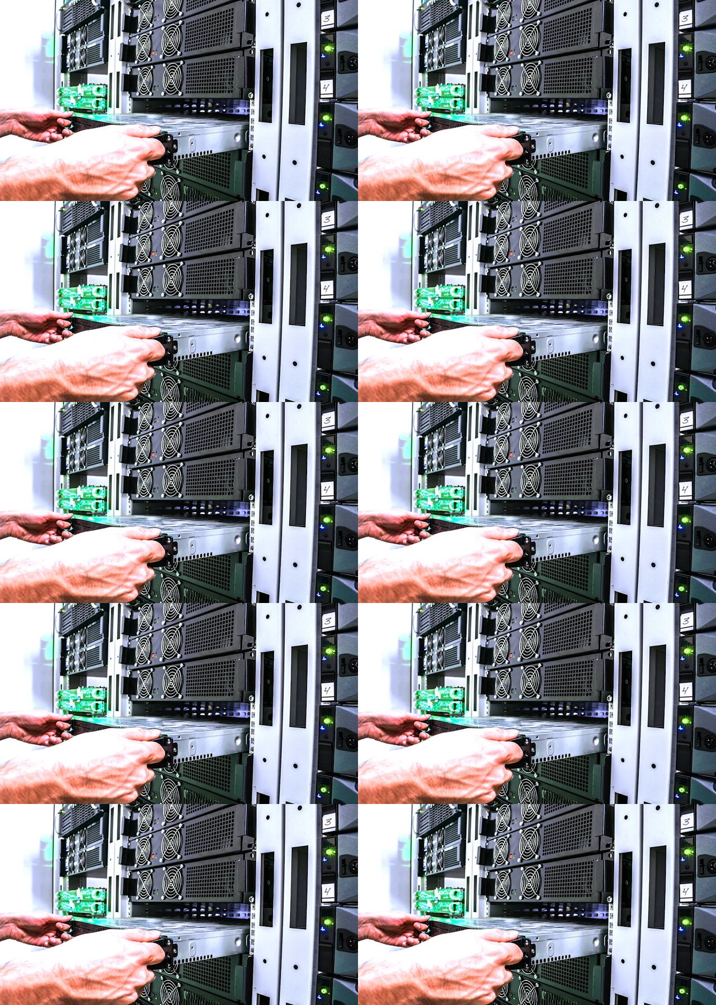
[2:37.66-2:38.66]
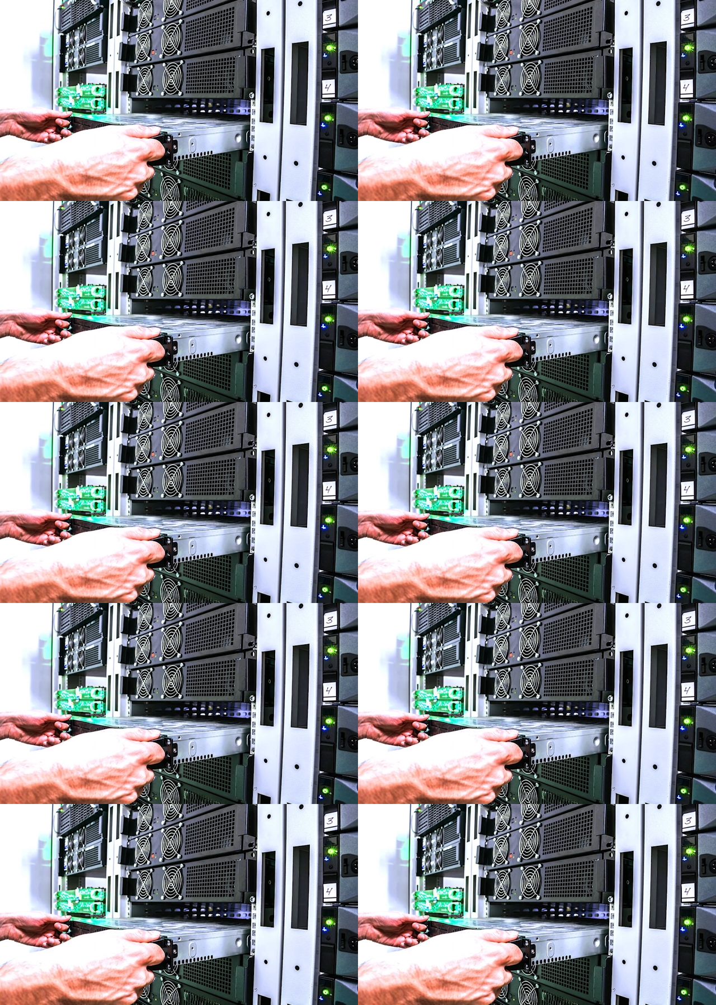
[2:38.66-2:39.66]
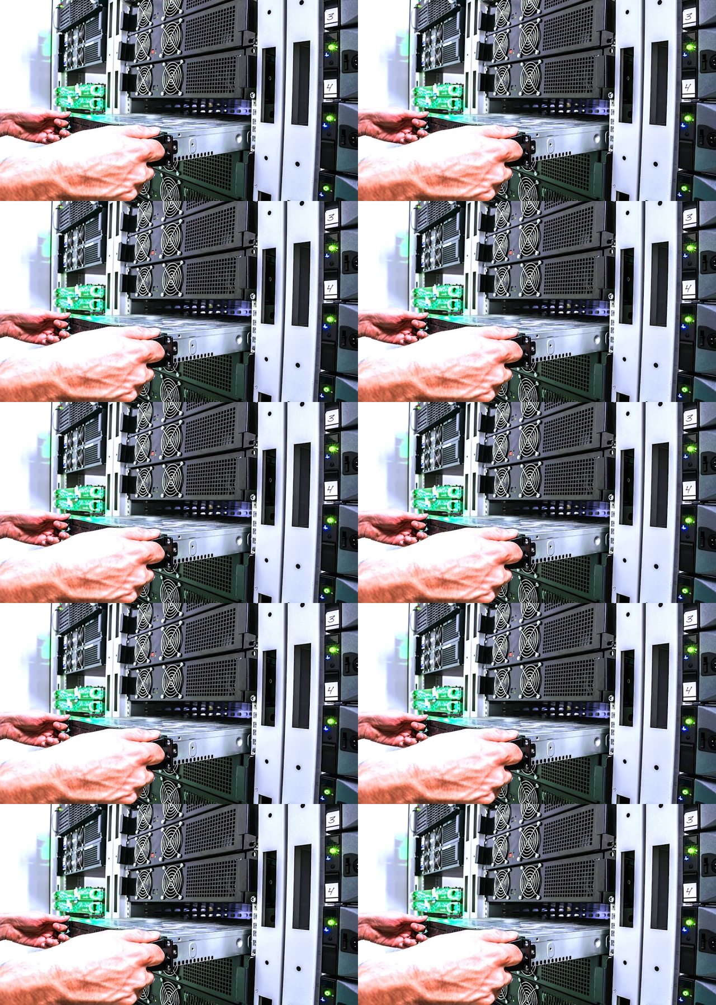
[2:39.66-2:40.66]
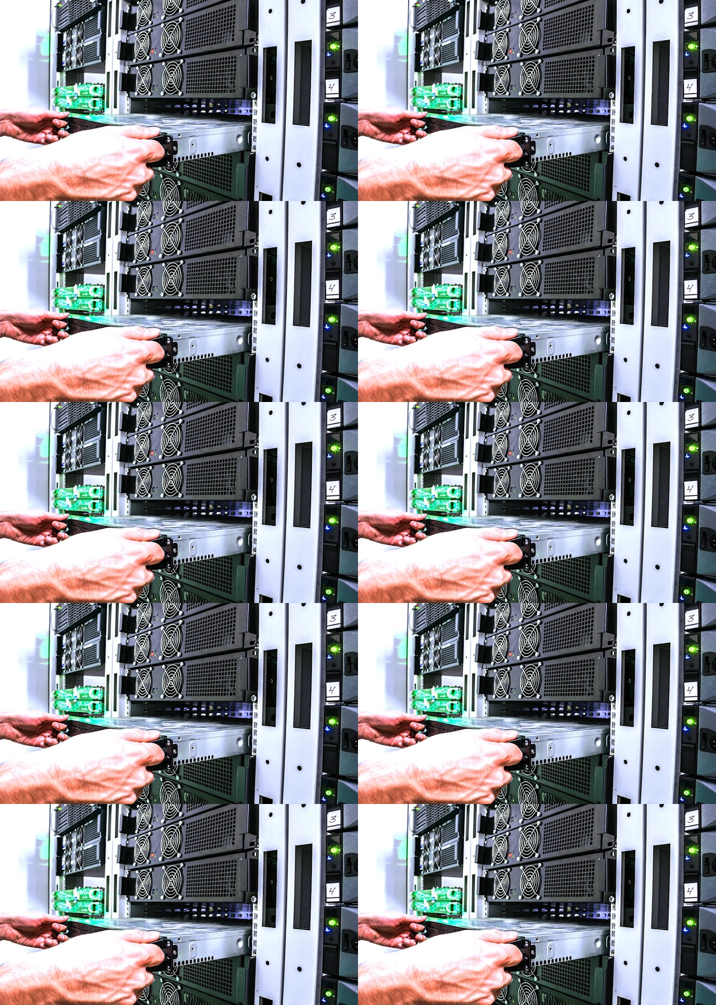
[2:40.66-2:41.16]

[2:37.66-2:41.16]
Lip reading: No face is visible, so there are no lips to read.